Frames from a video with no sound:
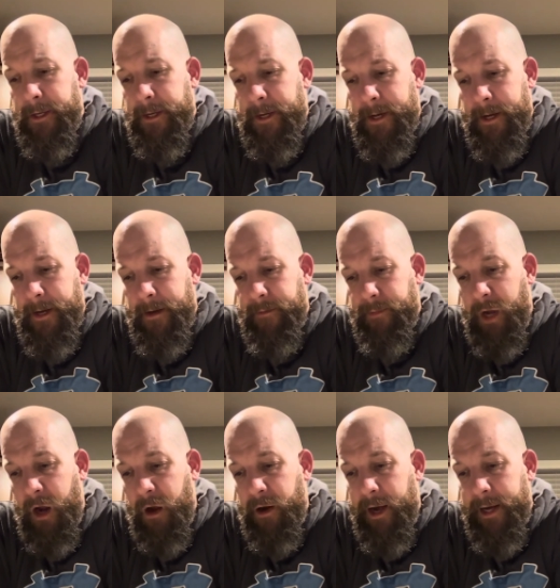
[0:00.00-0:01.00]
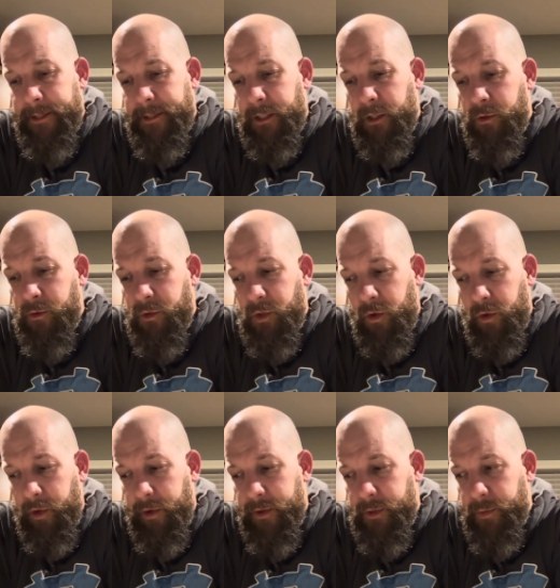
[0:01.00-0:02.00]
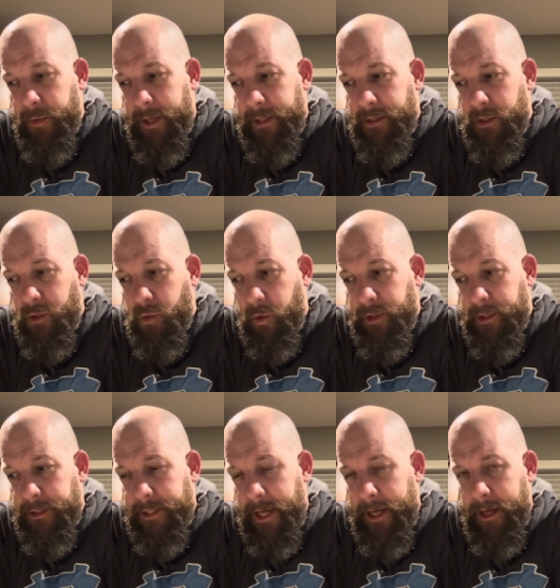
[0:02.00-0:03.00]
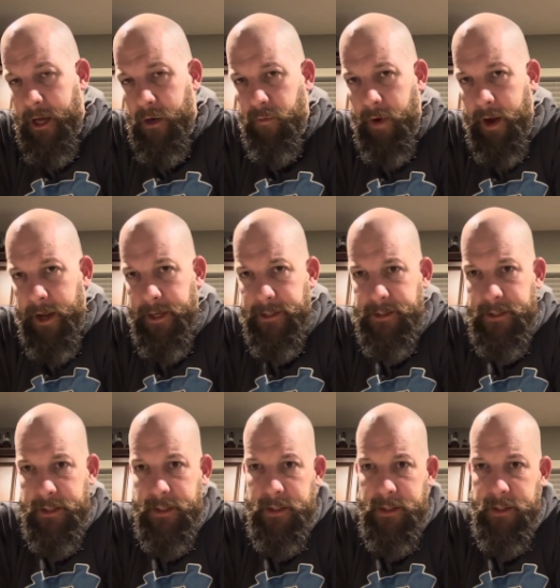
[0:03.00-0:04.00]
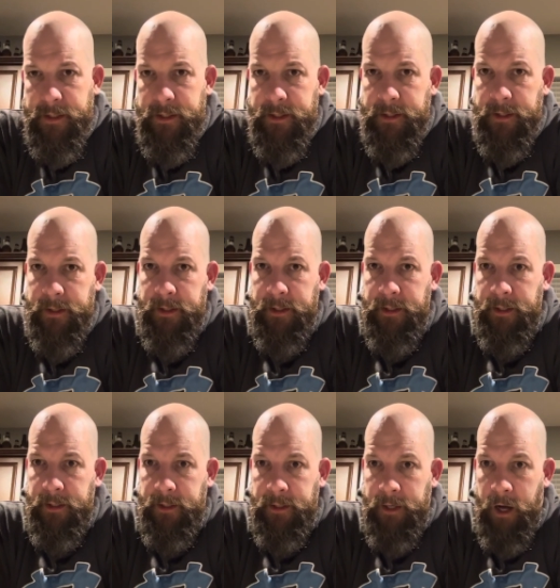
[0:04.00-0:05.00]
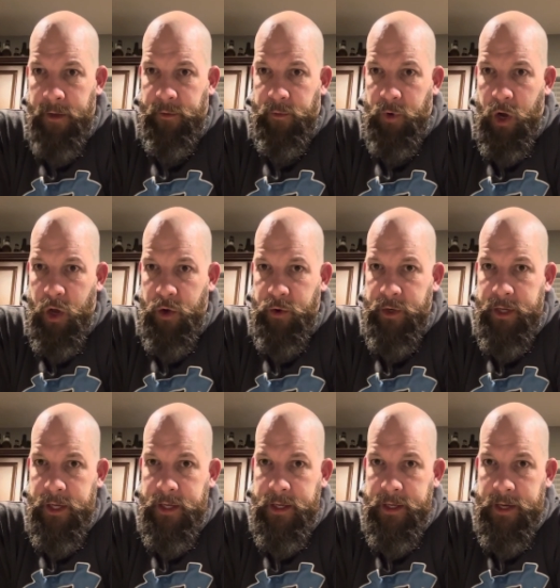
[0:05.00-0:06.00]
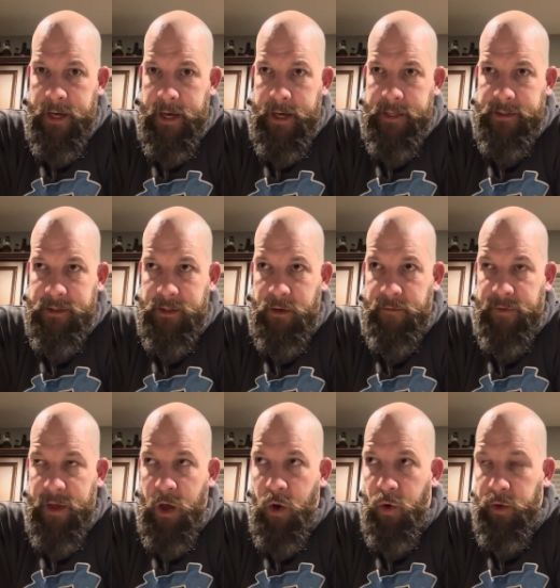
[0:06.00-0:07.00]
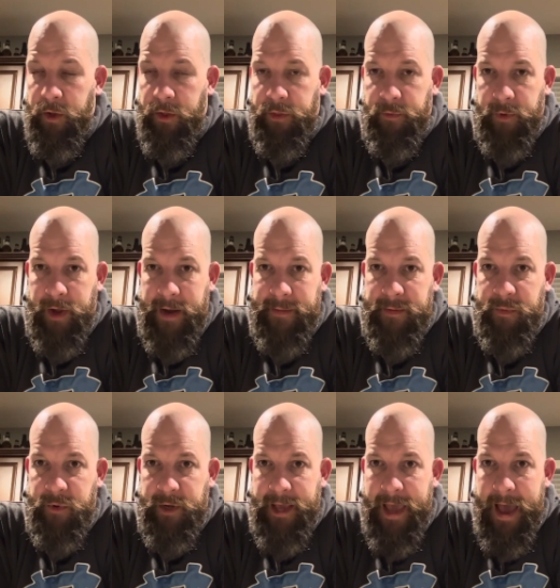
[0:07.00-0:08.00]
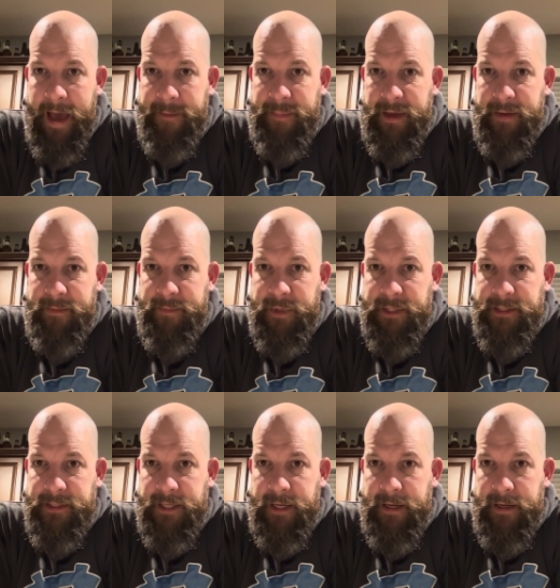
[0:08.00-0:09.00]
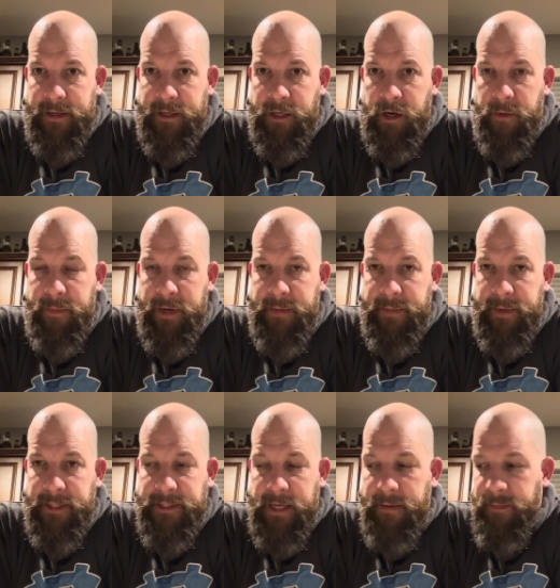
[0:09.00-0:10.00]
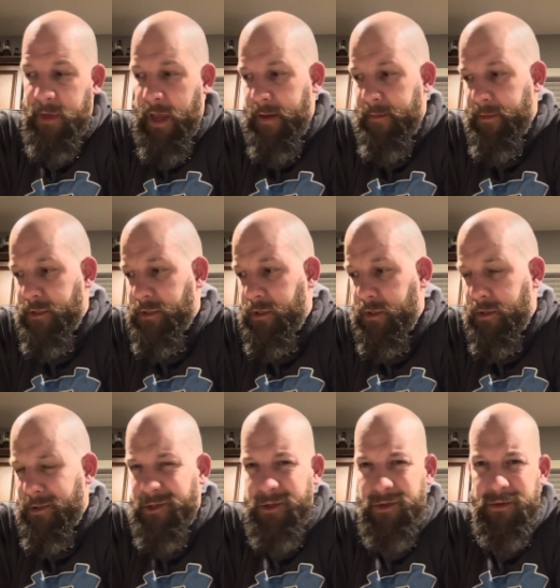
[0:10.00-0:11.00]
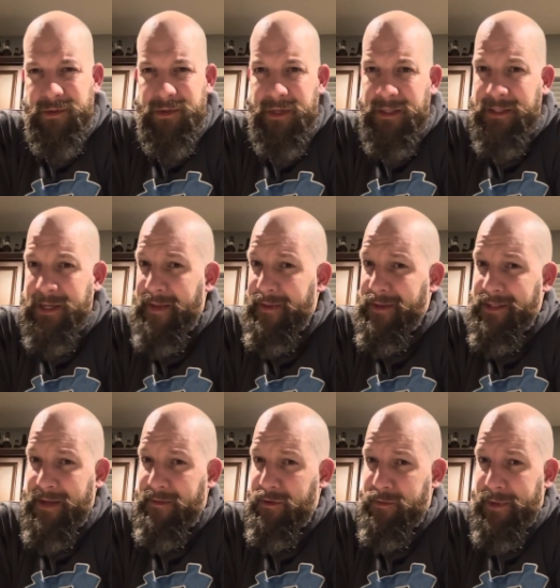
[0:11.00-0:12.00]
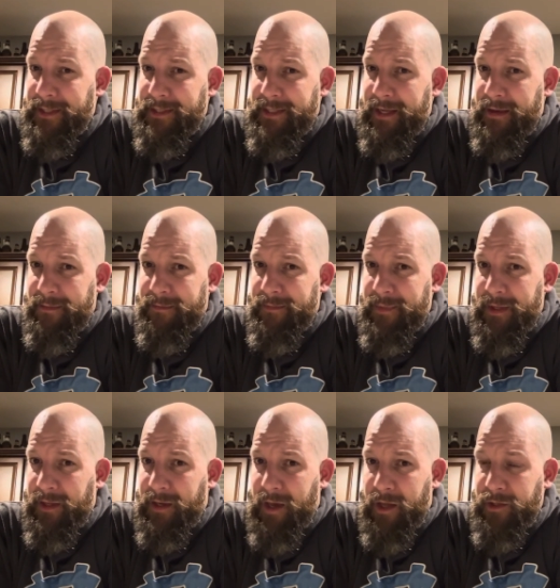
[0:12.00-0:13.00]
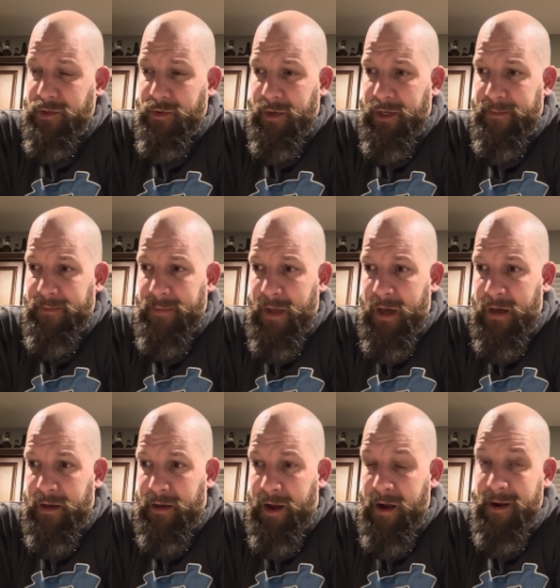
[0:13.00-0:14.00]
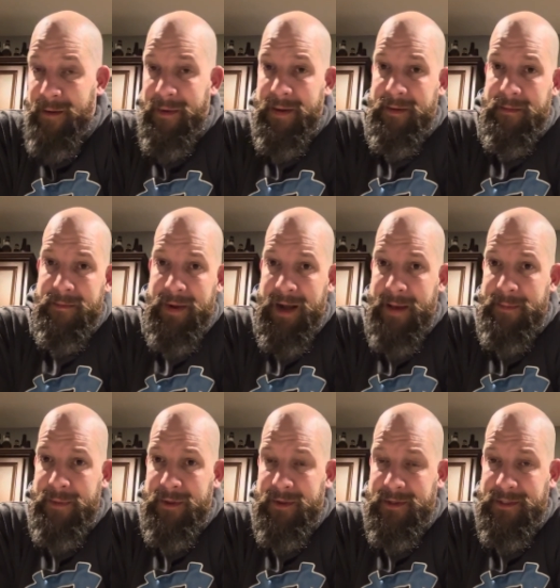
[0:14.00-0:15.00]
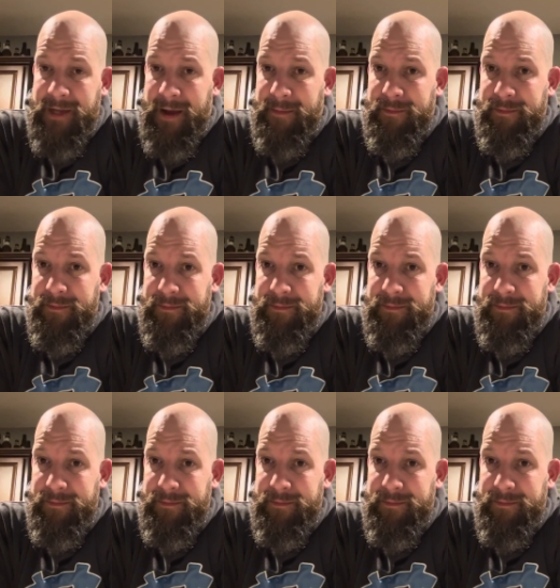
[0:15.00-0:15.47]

Um, Carolina did lose earlier this week to Georgia Tech, unranked on the road. Uh, so if they hold at three, I'd be pretty happy. But, uh, you know, beat a big time game, it's good. Duke is not the seventh best team in the country. Uh, Carolina may, may, not be the top